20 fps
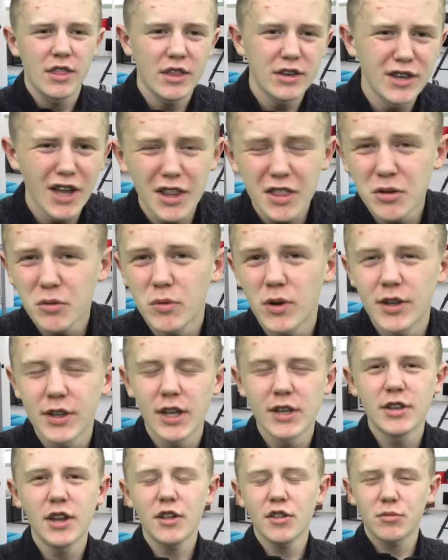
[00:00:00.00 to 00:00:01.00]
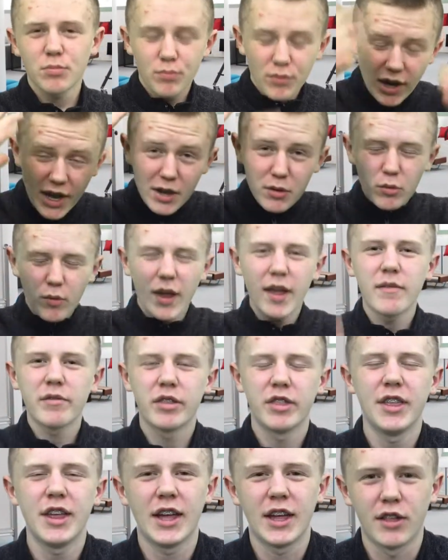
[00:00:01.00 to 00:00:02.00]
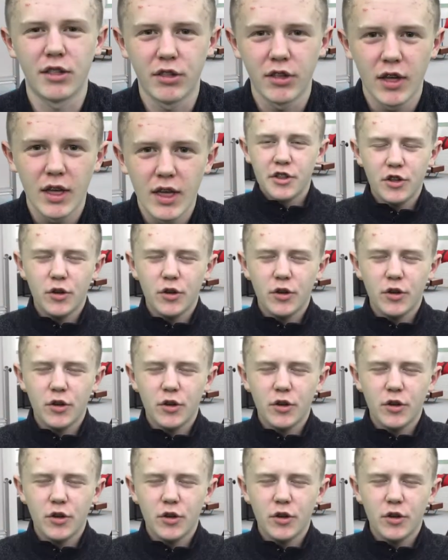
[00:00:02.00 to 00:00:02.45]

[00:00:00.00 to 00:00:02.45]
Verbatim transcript: another one that does brainwave things.